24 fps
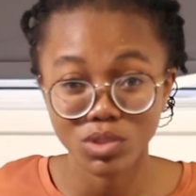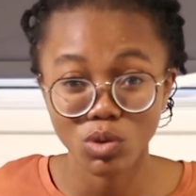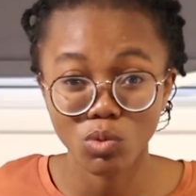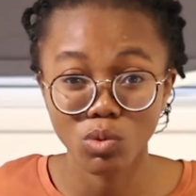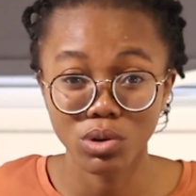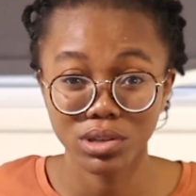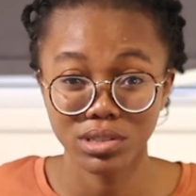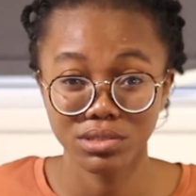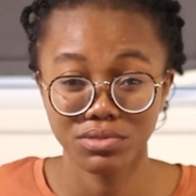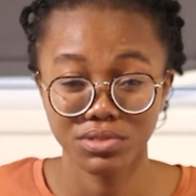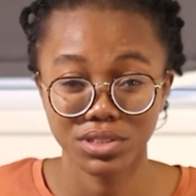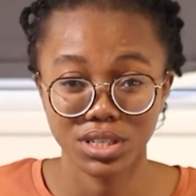
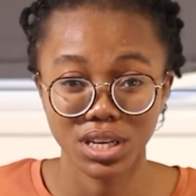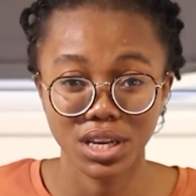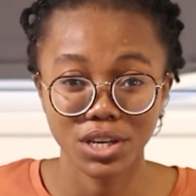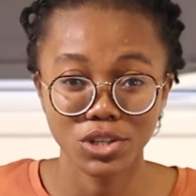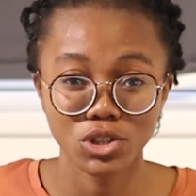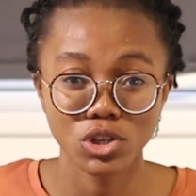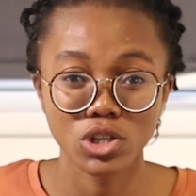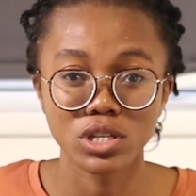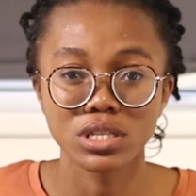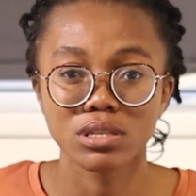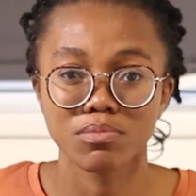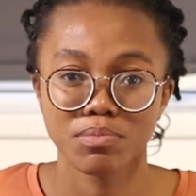
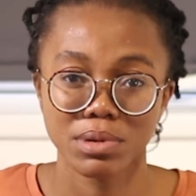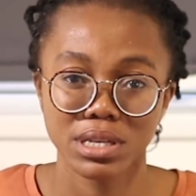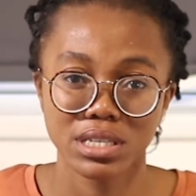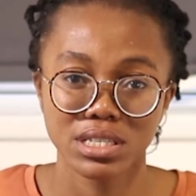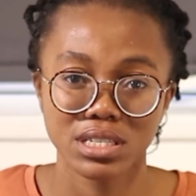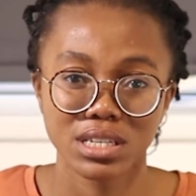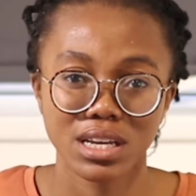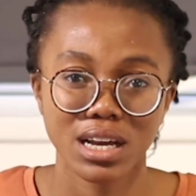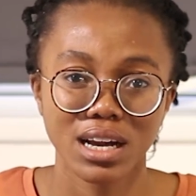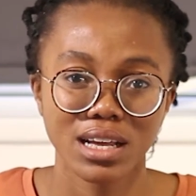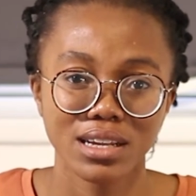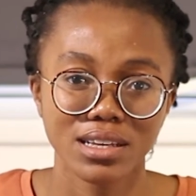qualifications
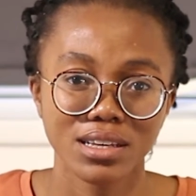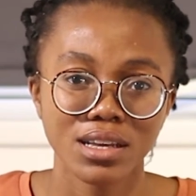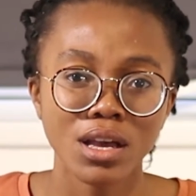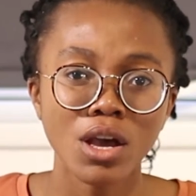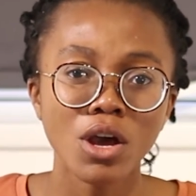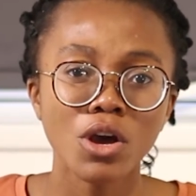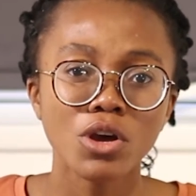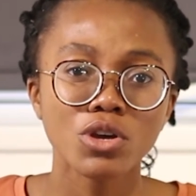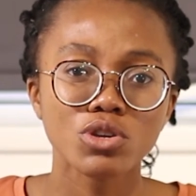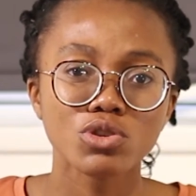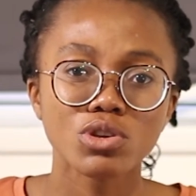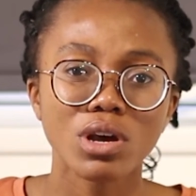basically
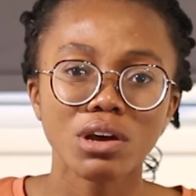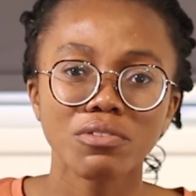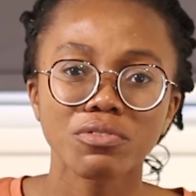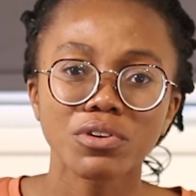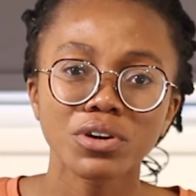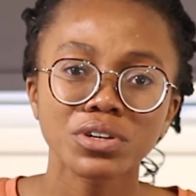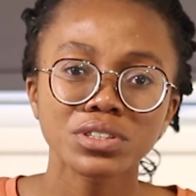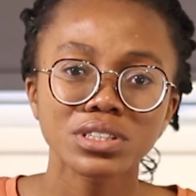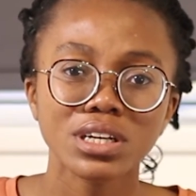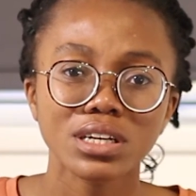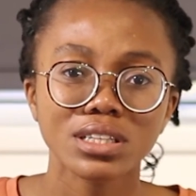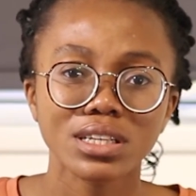so i
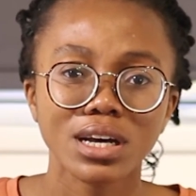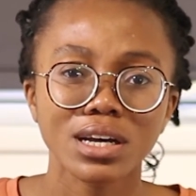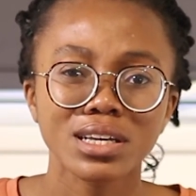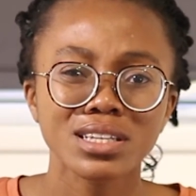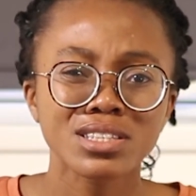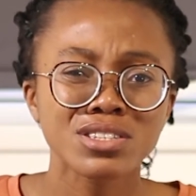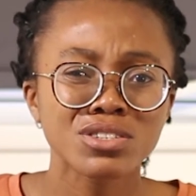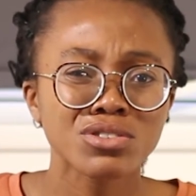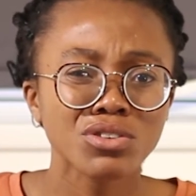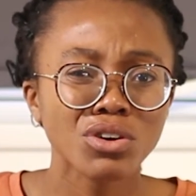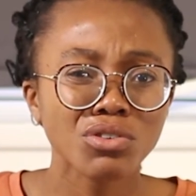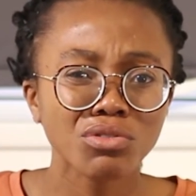found out that
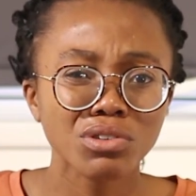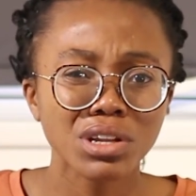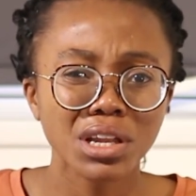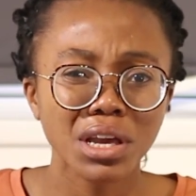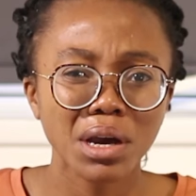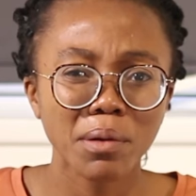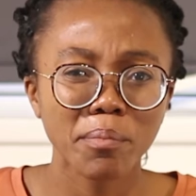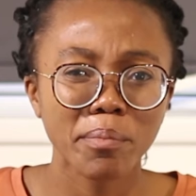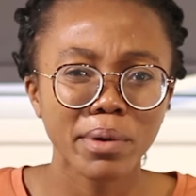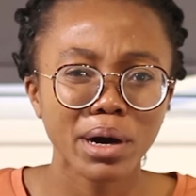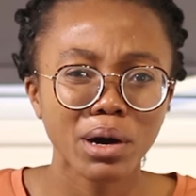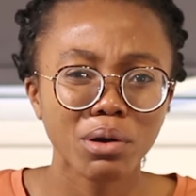it's not really
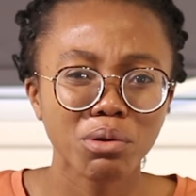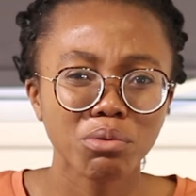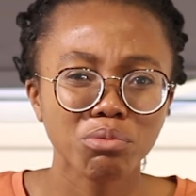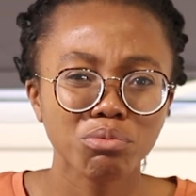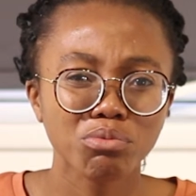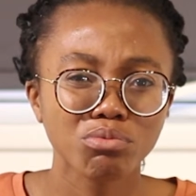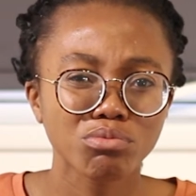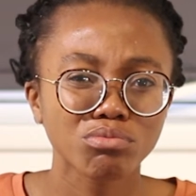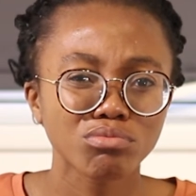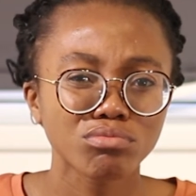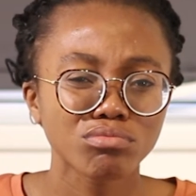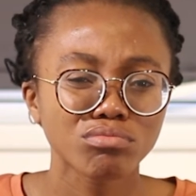
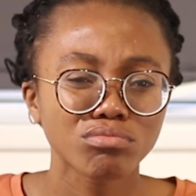about